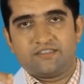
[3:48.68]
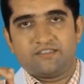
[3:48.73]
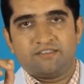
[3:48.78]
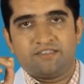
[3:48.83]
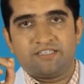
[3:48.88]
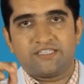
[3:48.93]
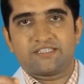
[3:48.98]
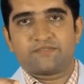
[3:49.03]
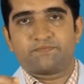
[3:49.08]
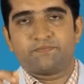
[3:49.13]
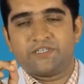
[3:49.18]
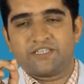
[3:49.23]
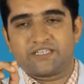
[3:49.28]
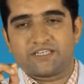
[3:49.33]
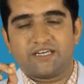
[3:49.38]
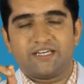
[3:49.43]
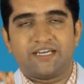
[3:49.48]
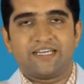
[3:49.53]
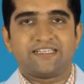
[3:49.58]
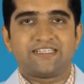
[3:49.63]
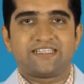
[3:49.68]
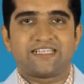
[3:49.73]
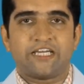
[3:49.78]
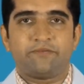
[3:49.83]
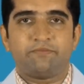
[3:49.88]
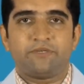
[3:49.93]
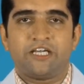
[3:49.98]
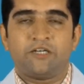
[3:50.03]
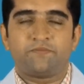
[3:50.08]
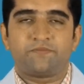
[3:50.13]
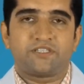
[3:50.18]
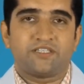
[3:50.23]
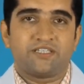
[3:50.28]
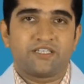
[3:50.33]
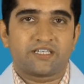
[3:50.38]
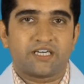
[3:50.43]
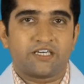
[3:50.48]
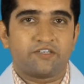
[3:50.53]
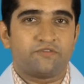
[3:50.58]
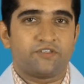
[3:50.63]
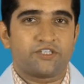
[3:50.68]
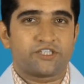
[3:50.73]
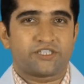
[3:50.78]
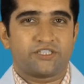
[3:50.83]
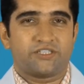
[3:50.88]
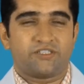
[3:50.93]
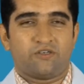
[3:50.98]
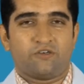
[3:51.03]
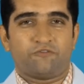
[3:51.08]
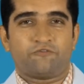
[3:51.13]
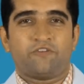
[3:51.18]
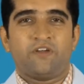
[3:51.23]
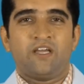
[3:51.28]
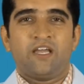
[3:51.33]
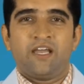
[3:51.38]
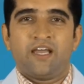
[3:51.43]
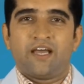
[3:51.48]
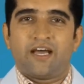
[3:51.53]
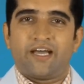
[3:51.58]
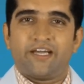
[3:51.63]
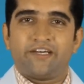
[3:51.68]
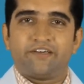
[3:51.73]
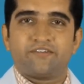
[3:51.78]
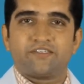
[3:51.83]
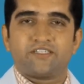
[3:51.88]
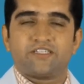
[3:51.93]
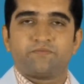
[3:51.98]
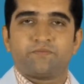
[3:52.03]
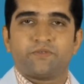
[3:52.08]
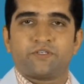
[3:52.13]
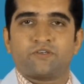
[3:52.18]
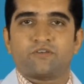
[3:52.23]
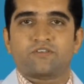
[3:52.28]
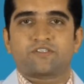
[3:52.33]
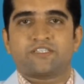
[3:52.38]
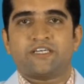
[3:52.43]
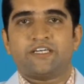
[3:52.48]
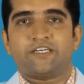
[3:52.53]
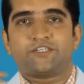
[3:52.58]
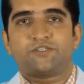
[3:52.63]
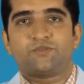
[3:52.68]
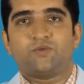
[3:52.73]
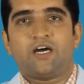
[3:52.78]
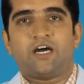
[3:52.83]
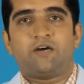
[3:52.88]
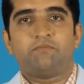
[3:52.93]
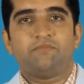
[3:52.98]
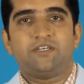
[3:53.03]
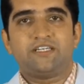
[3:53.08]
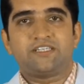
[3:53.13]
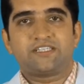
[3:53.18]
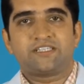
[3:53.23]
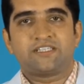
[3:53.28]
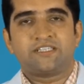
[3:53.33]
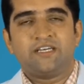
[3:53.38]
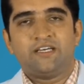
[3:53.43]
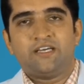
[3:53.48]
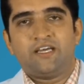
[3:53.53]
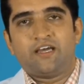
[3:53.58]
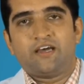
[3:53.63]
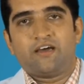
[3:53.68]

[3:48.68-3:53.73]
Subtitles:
This particular enzyme helps in the conversion of hydrogen peroxide to harmless